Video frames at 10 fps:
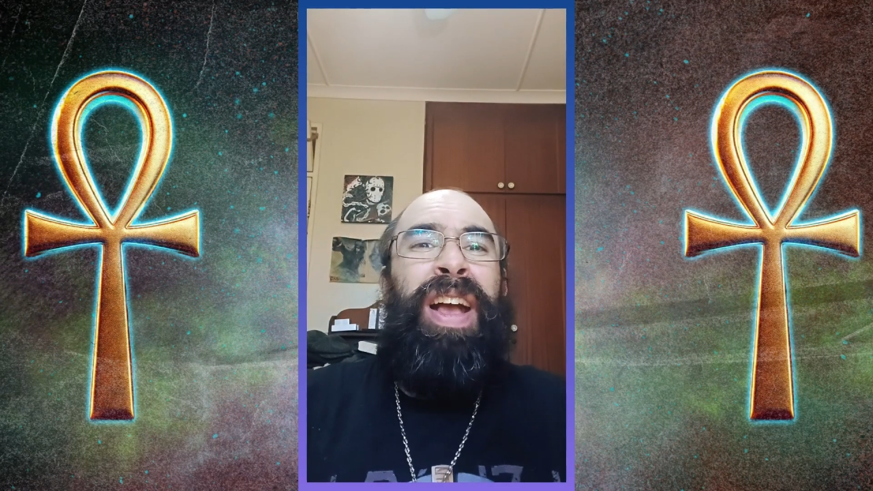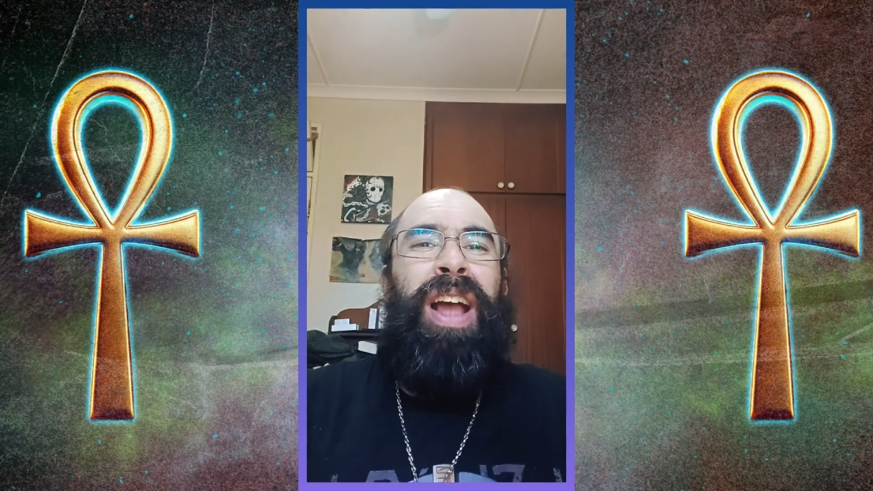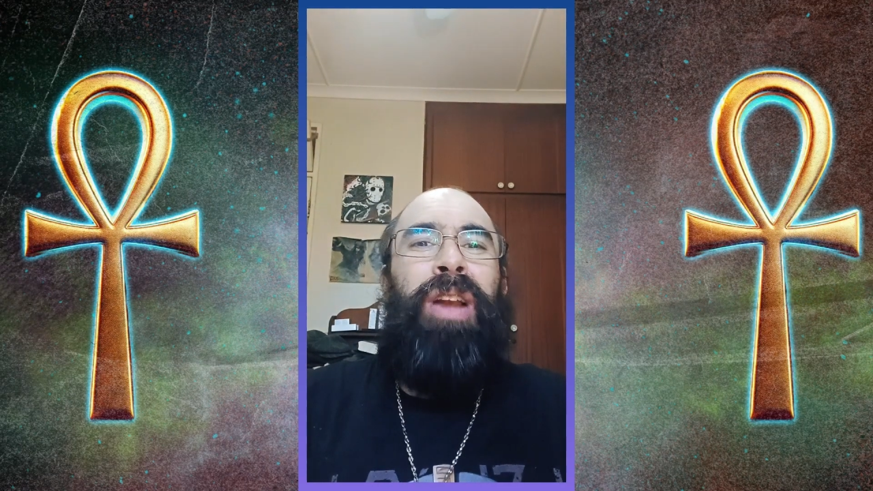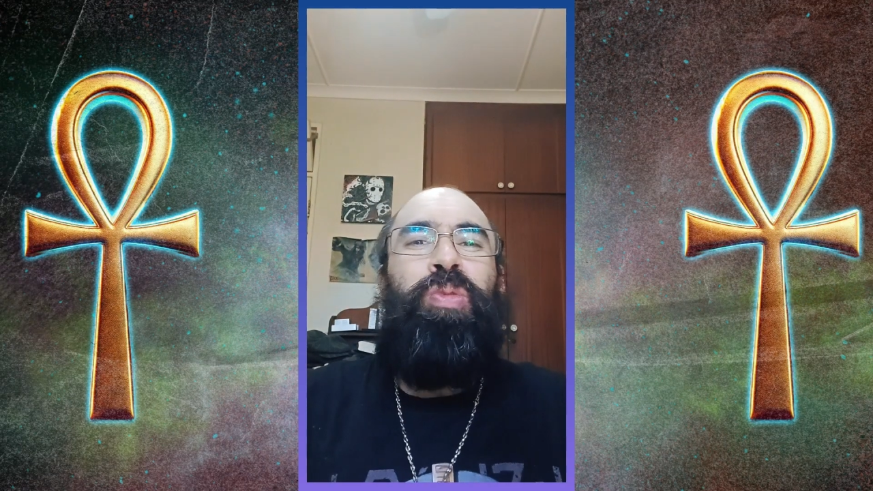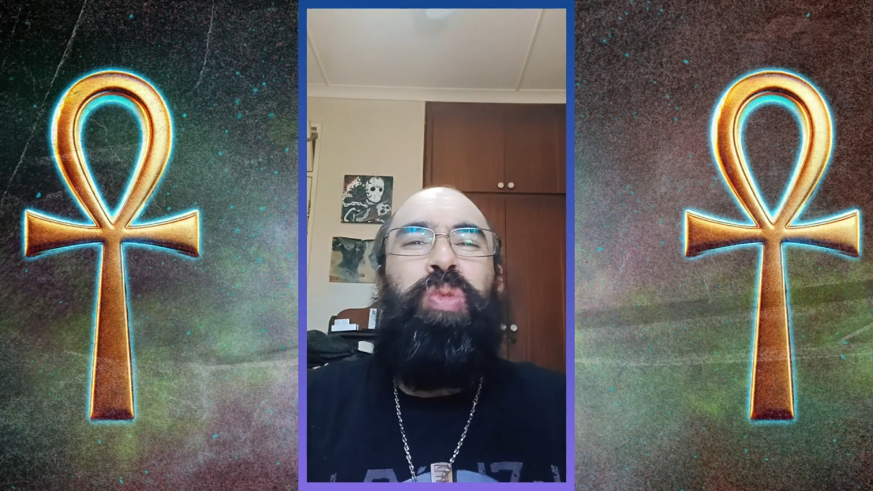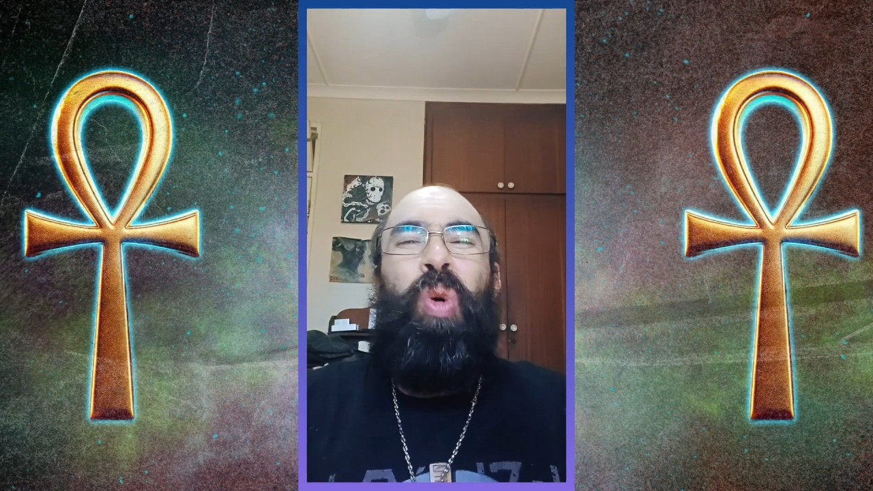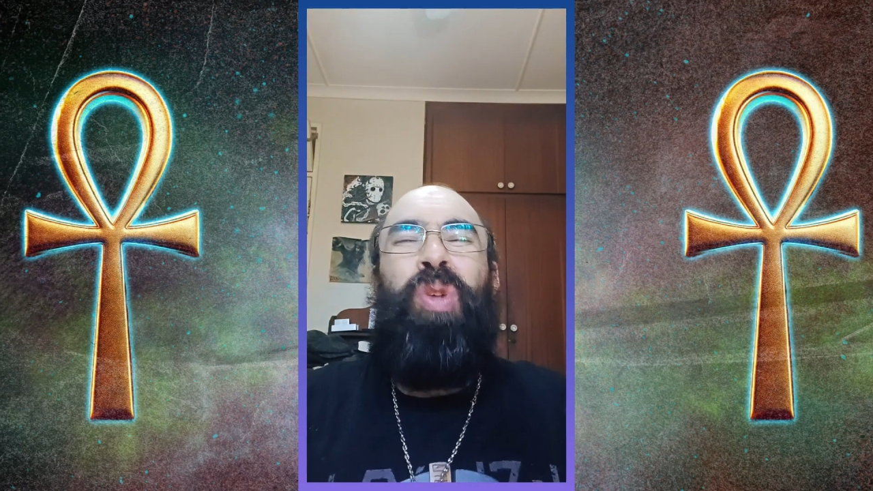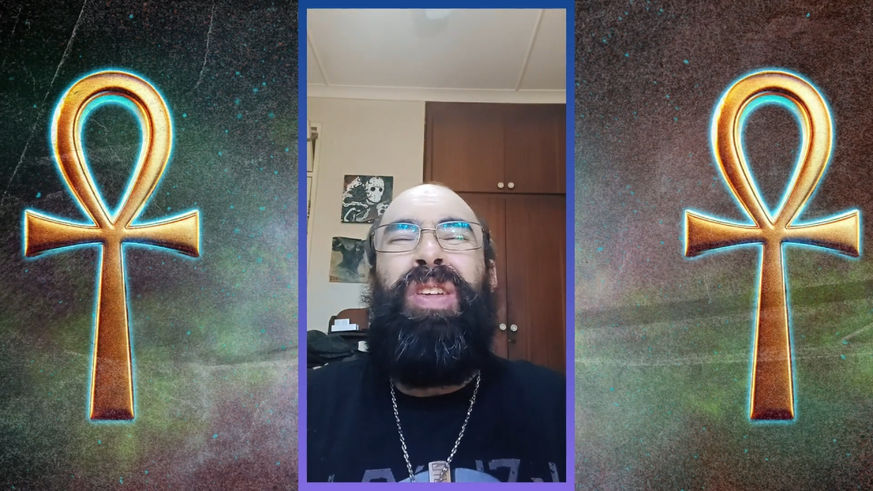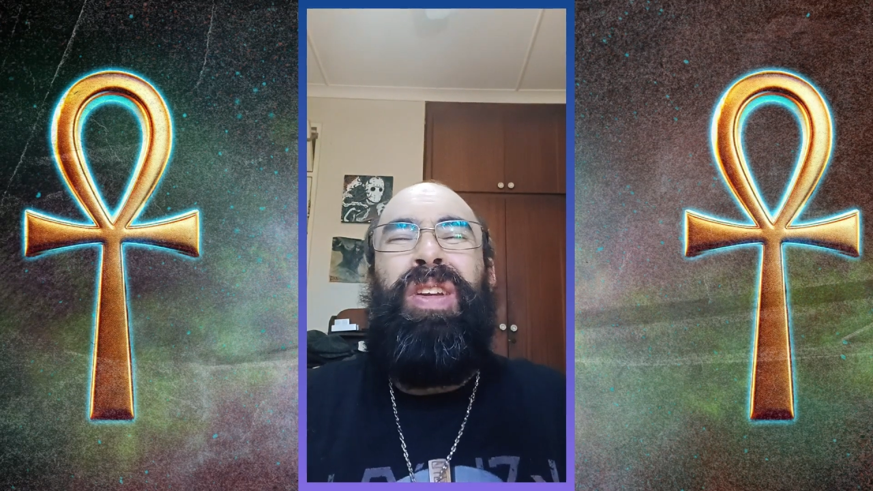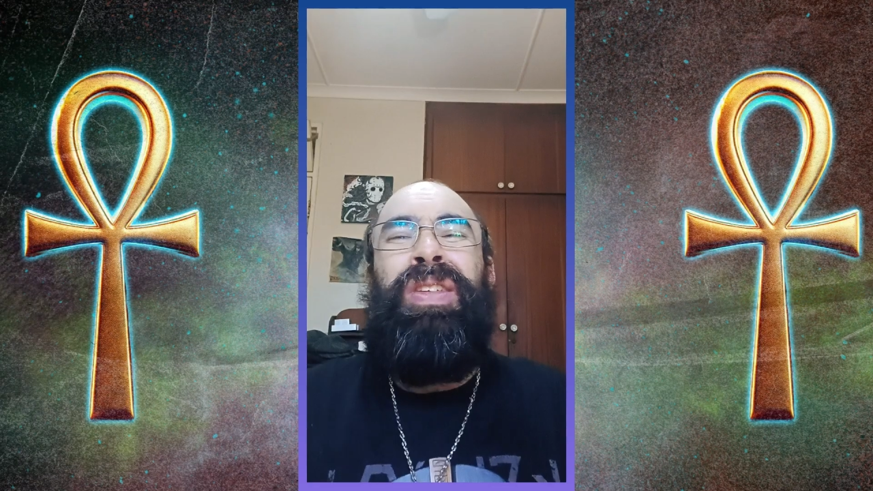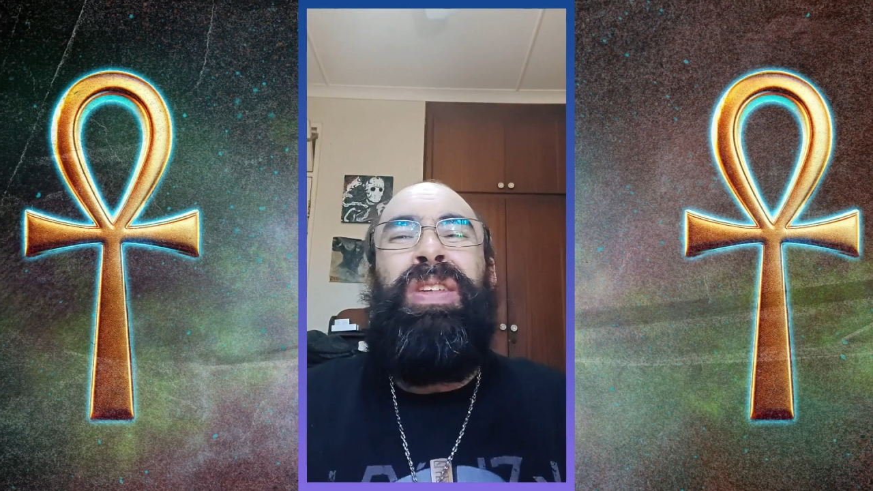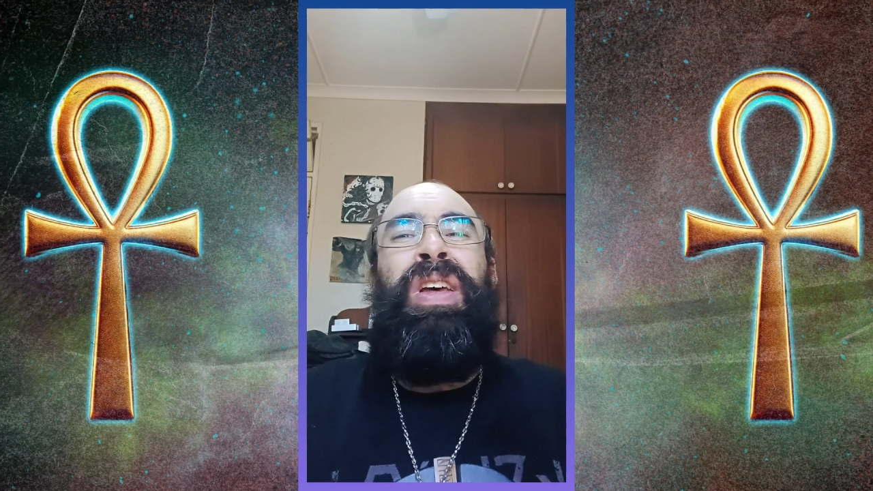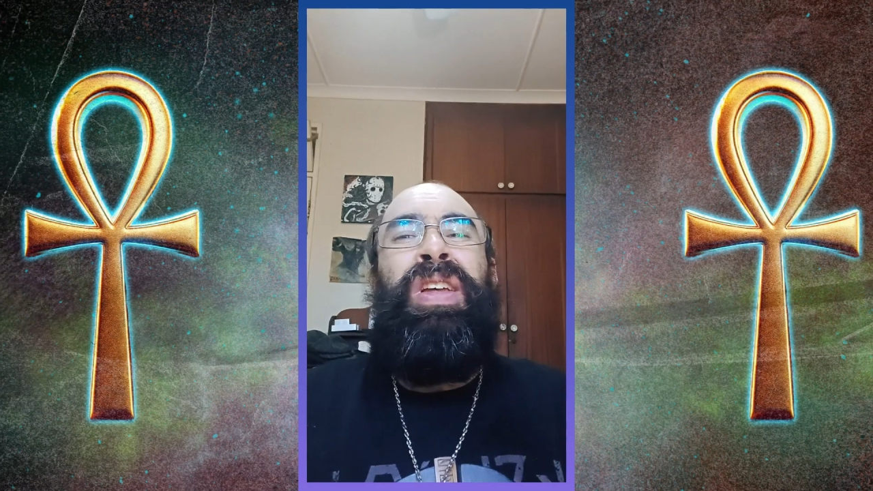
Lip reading: and forces